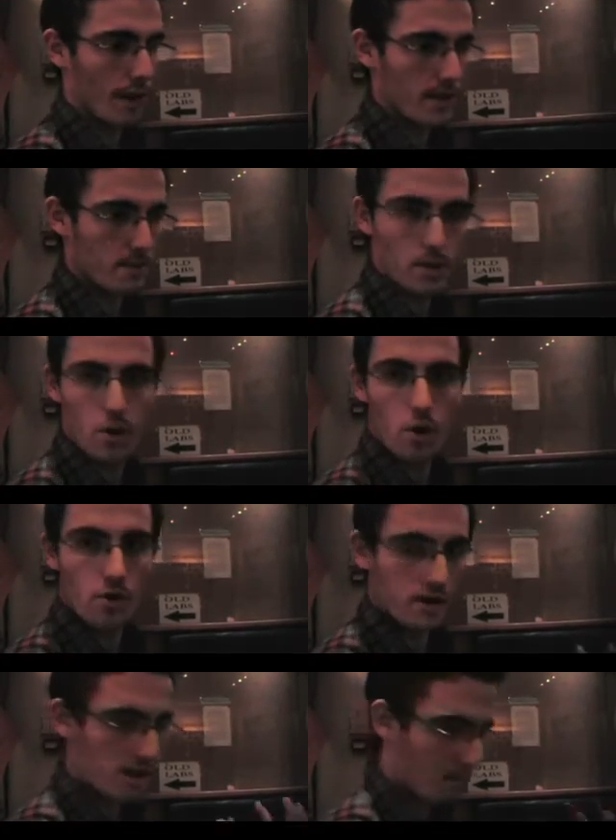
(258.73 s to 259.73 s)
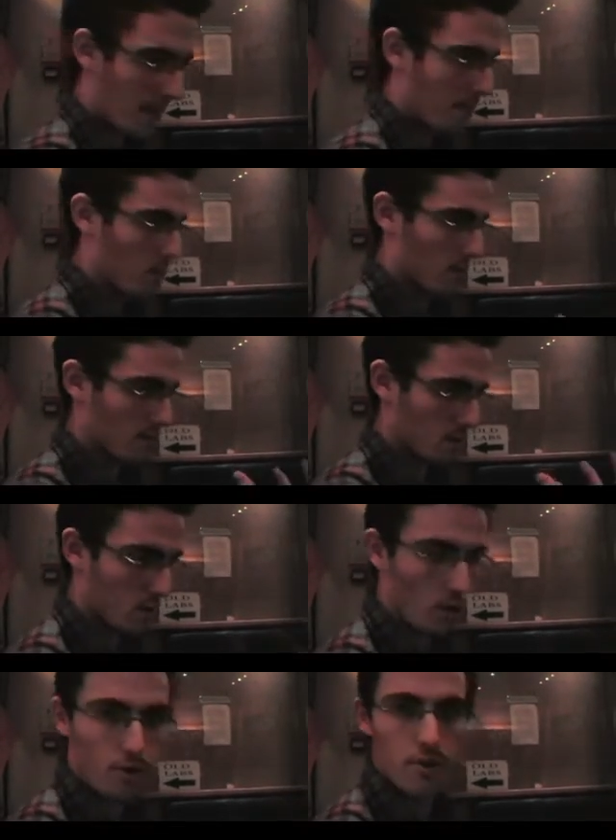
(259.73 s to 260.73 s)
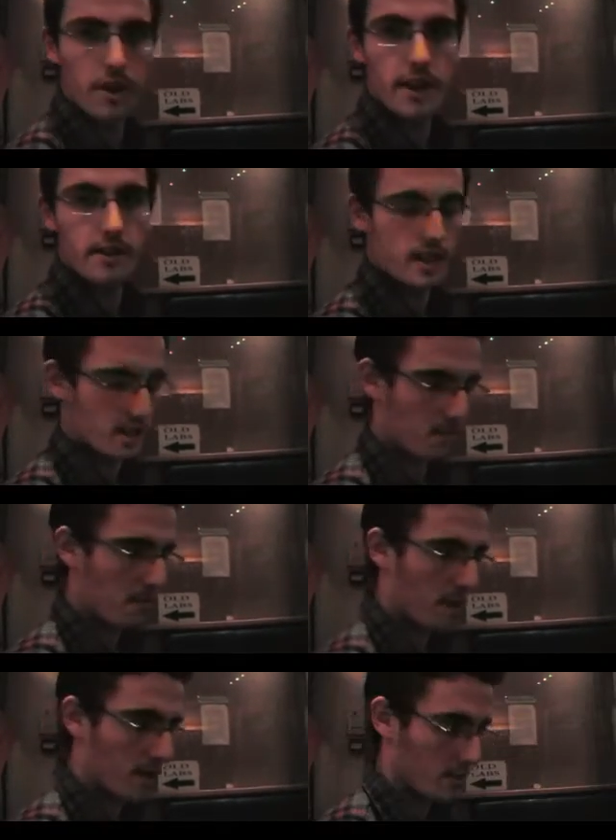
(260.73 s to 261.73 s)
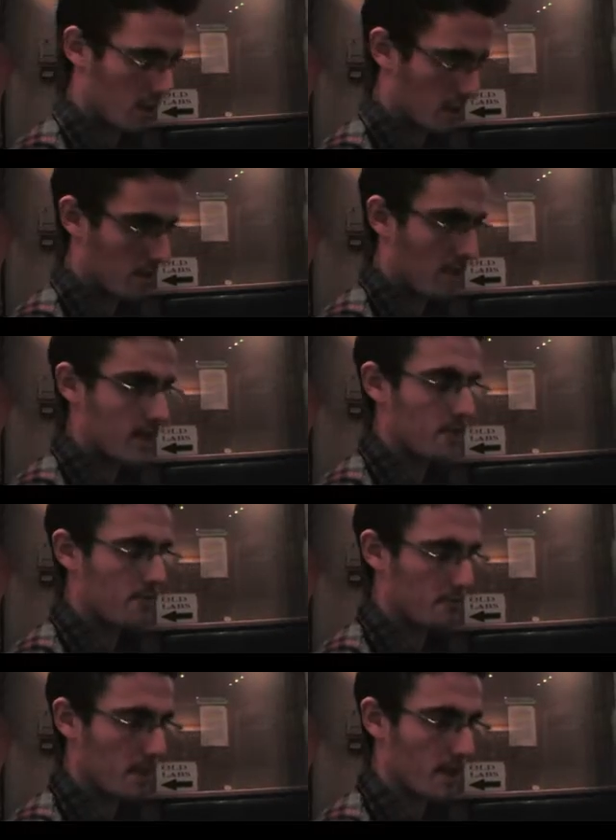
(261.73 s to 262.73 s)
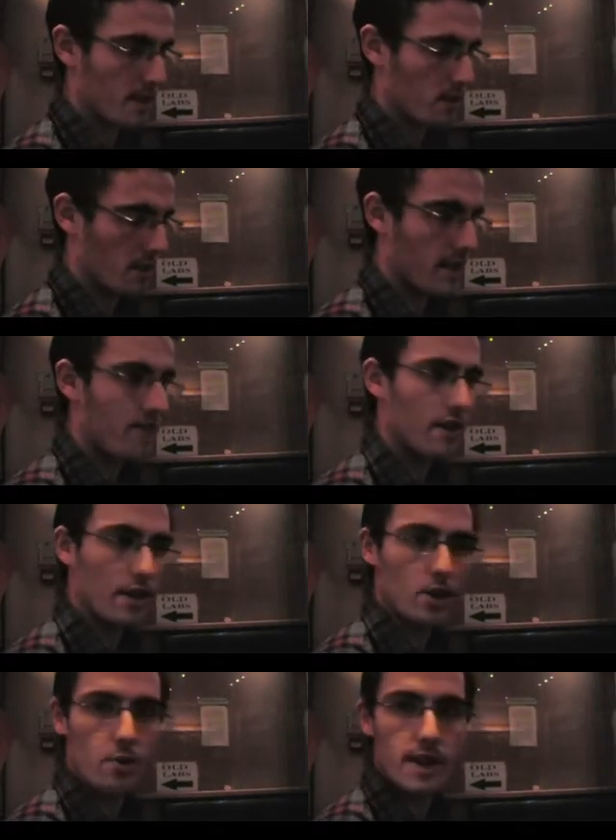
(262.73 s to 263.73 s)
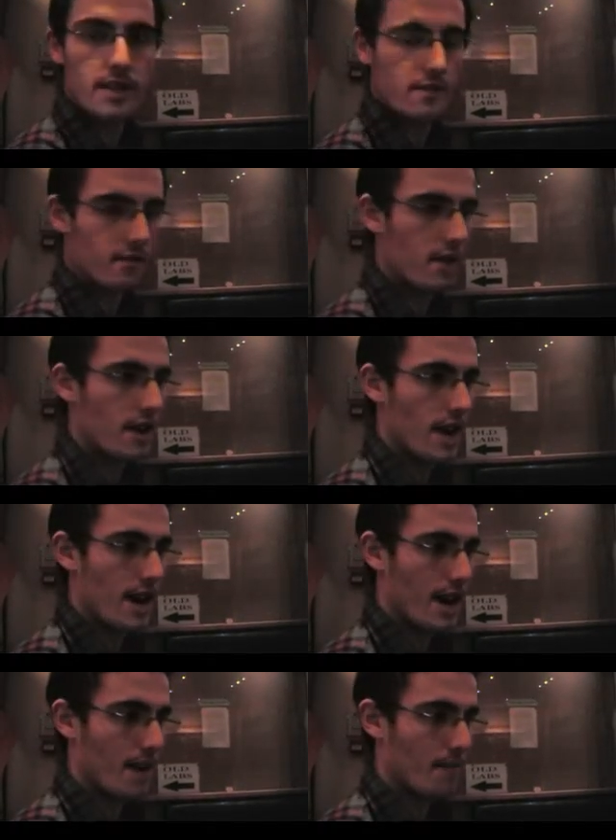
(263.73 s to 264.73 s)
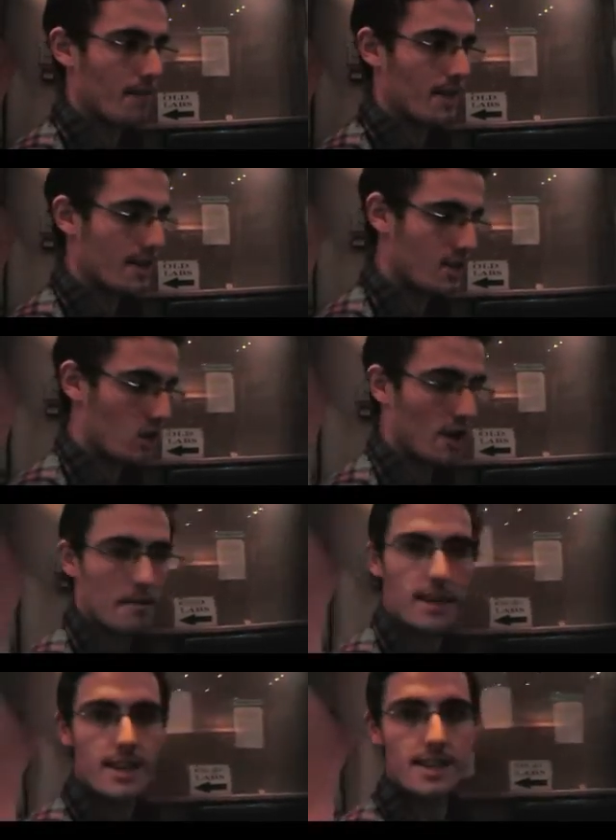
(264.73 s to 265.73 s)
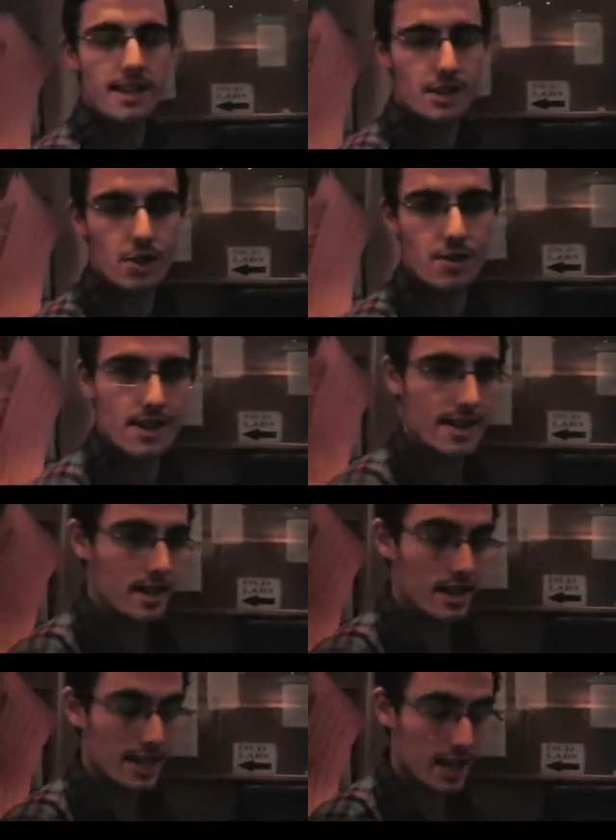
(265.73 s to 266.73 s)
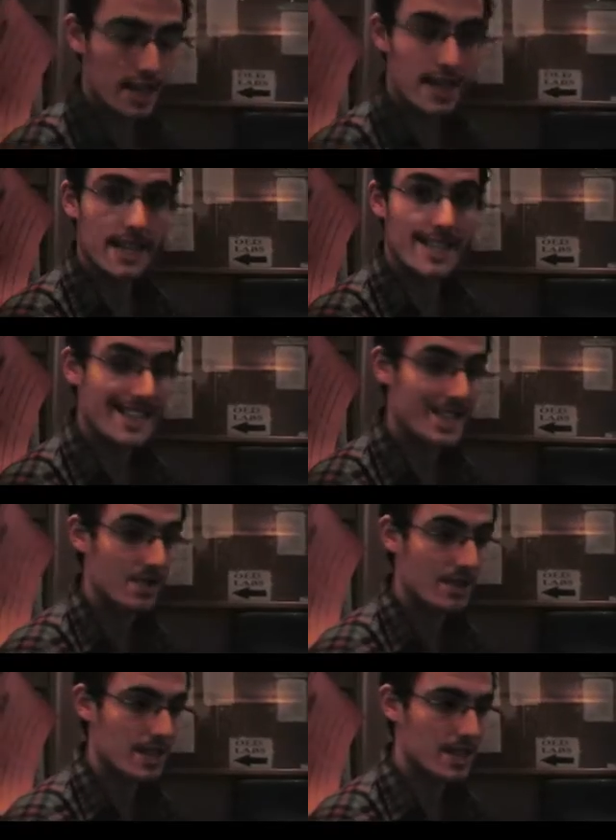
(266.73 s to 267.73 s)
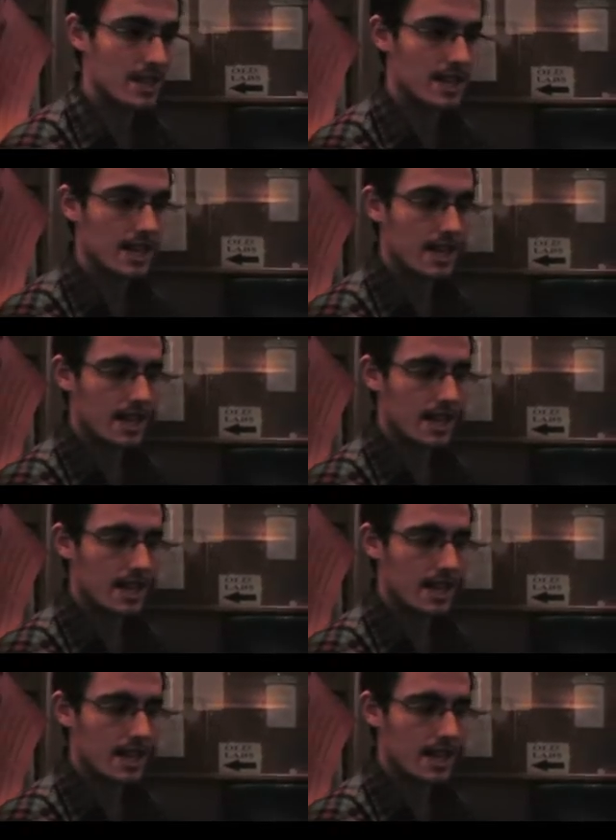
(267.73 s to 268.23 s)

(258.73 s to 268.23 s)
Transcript: has been taught in the Bible, what has been taught through the years as it's been passed, what the message has been passed on. We need to find new ways of describing that in a new and a changing intellectual culture.